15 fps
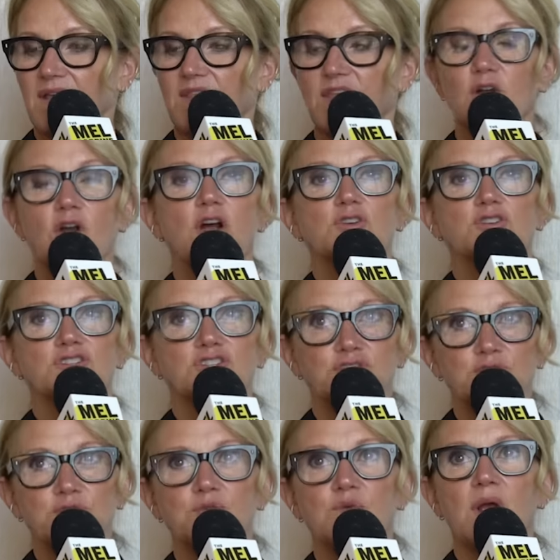there are
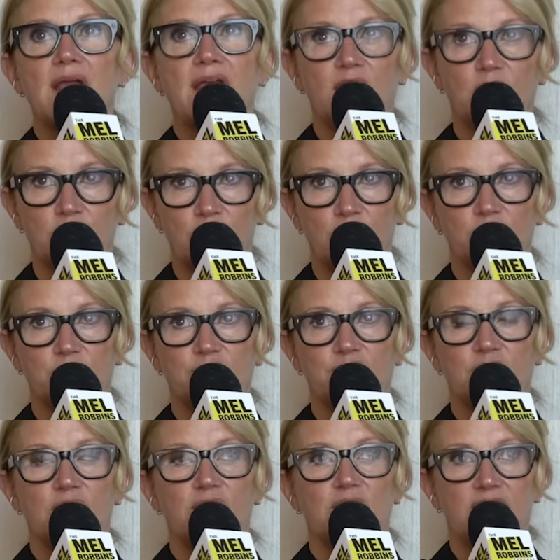two
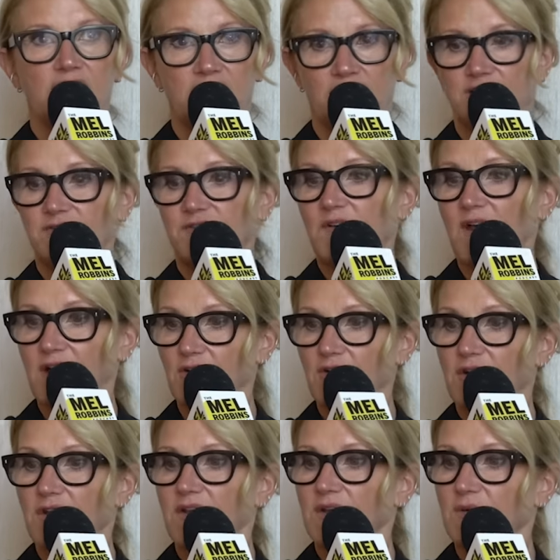arrows that get
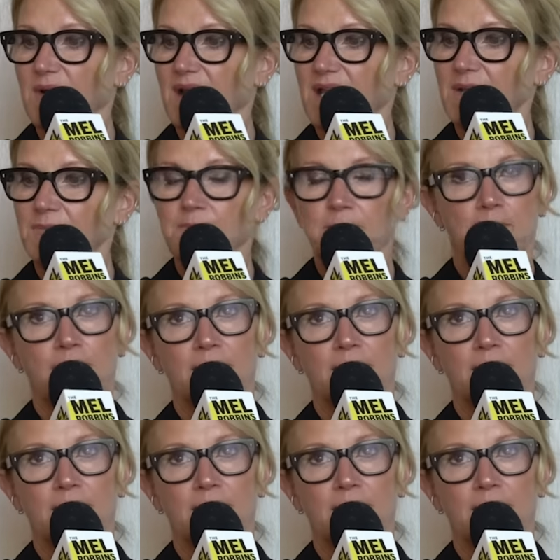fired. You ready?